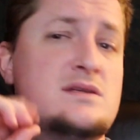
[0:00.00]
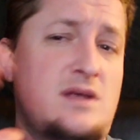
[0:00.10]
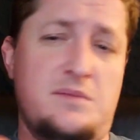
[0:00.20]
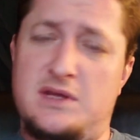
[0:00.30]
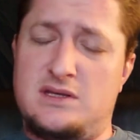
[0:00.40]

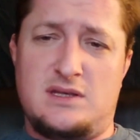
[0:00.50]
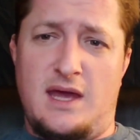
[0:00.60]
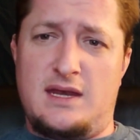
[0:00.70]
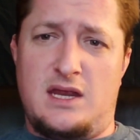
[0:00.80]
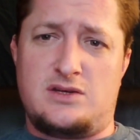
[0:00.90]
Something to
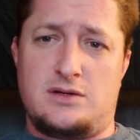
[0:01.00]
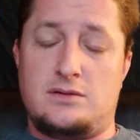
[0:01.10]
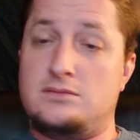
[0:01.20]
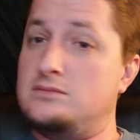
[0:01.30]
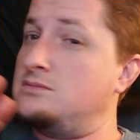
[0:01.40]
that nature.
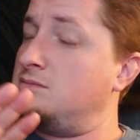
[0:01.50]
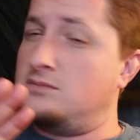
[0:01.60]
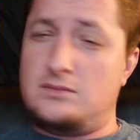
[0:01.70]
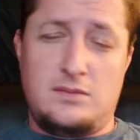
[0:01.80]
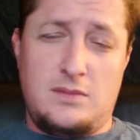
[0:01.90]

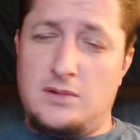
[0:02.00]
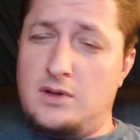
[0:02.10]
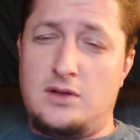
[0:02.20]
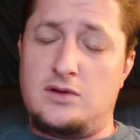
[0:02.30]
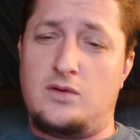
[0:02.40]

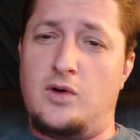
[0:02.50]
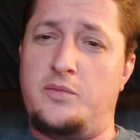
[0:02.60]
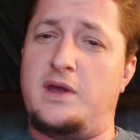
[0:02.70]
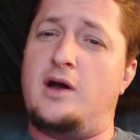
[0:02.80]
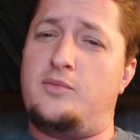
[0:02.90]
Don't
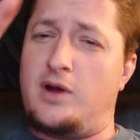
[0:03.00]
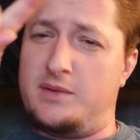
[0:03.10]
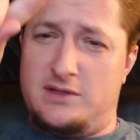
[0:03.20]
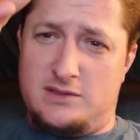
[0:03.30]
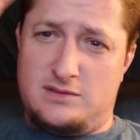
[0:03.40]
quote me. I'll
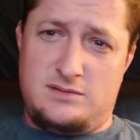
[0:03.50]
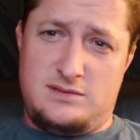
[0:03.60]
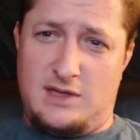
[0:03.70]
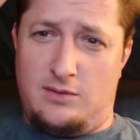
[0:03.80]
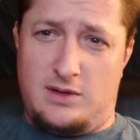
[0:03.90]
probably just
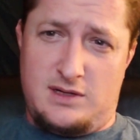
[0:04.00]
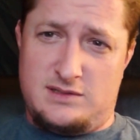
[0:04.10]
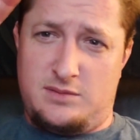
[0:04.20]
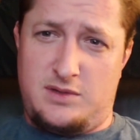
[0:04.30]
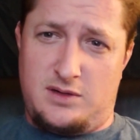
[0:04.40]
say what it
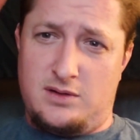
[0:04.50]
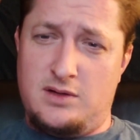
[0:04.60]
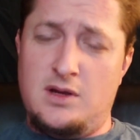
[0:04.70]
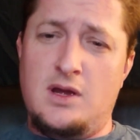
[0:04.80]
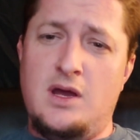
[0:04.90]
is up here.
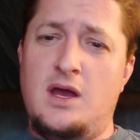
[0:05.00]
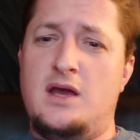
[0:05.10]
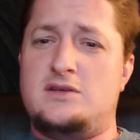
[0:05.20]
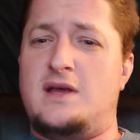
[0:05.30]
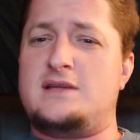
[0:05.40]

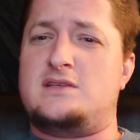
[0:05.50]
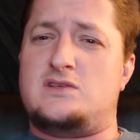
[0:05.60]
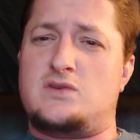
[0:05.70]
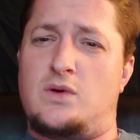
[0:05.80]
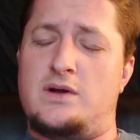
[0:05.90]
So that's the
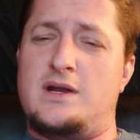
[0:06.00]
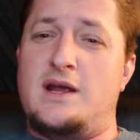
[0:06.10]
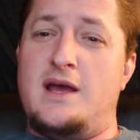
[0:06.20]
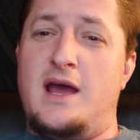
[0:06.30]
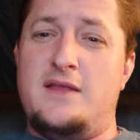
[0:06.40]
sort,
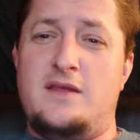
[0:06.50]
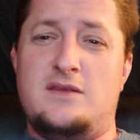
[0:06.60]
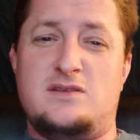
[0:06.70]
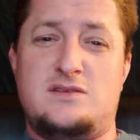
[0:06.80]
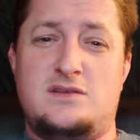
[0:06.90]
and then
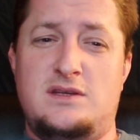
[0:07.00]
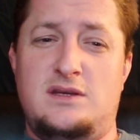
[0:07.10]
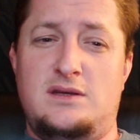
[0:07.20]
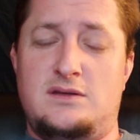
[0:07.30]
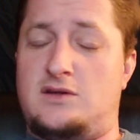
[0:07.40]
that's
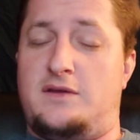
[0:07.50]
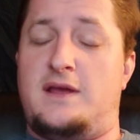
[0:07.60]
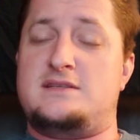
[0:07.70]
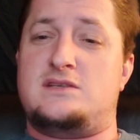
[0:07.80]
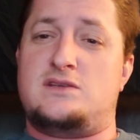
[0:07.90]
the
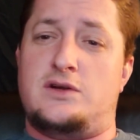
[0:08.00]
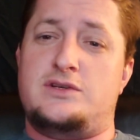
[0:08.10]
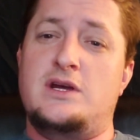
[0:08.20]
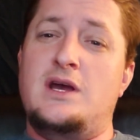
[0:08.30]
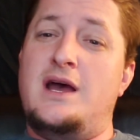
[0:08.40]

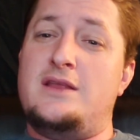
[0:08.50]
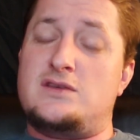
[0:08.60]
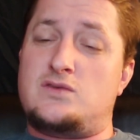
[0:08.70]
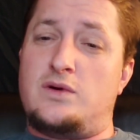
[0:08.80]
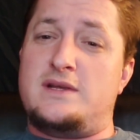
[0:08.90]
search, and
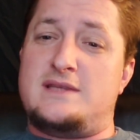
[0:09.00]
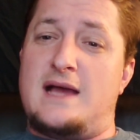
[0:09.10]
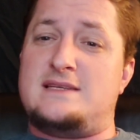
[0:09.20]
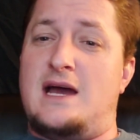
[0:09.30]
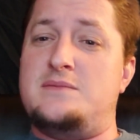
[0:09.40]
the sort is
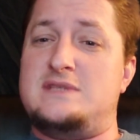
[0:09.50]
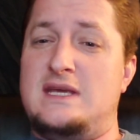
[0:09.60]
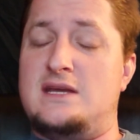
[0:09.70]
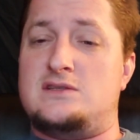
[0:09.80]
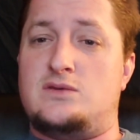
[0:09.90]
that times
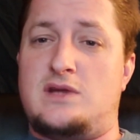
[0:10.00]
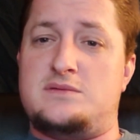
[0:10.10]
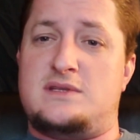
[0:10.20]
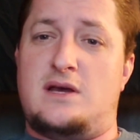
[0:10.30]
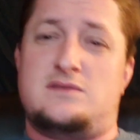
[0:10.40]
in, so
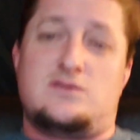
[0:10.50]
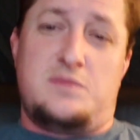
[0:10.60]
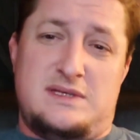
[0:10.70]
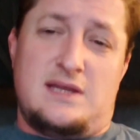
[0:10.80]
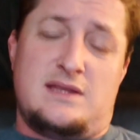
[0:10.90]
times 1,000, so
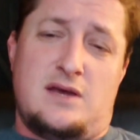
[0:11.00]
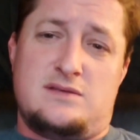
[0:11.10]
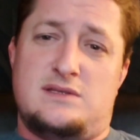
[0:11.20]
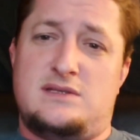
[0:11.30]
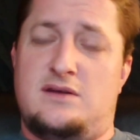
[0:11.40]
it'd be
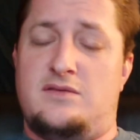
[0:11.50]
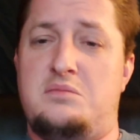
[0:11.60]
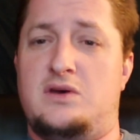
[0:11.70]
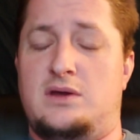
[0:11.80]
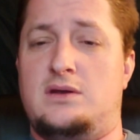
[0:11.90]
10,000 instead of
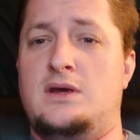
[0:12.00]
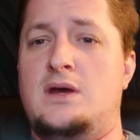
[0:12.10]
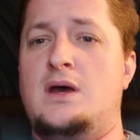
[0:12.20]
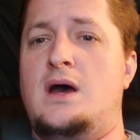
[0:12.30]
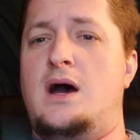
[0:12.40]

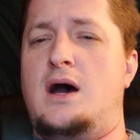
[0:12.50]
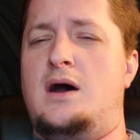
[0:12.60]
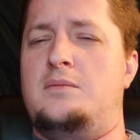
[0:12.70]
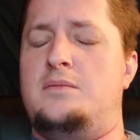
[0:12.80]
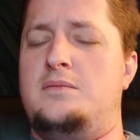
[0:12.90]

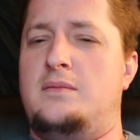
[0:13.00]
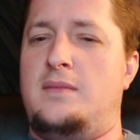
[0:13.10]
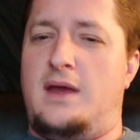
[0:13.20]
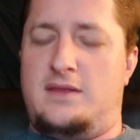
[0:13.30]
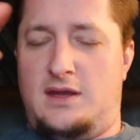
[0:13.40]
1,000,000.
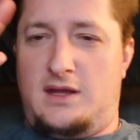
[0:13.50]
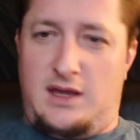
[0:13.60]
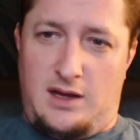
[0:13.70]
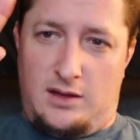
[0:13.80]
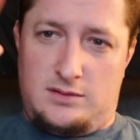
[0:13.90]
And then
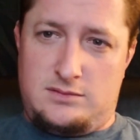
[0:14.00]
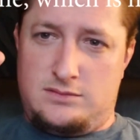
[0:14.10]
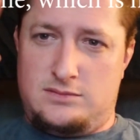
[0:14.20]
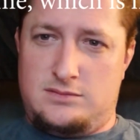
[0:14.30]
again, I'll